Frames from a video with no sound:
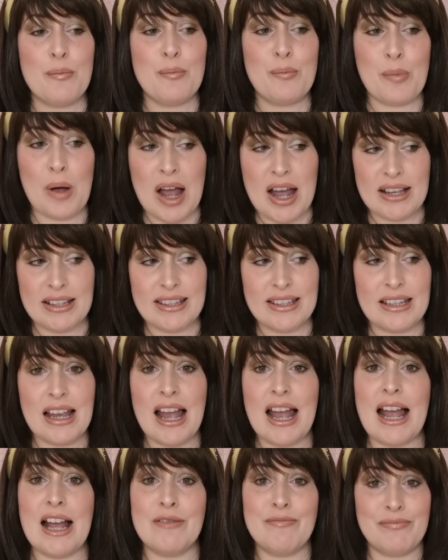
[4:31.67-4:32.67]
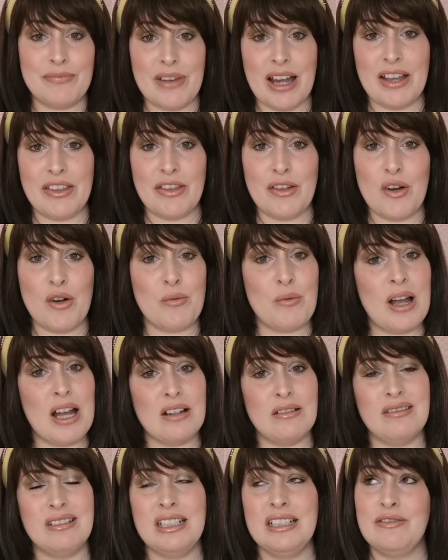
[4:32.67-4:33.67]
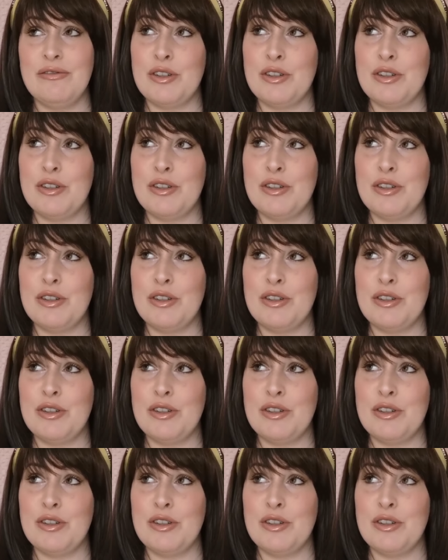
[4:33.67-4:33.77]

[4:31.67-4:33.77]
but I thought, well,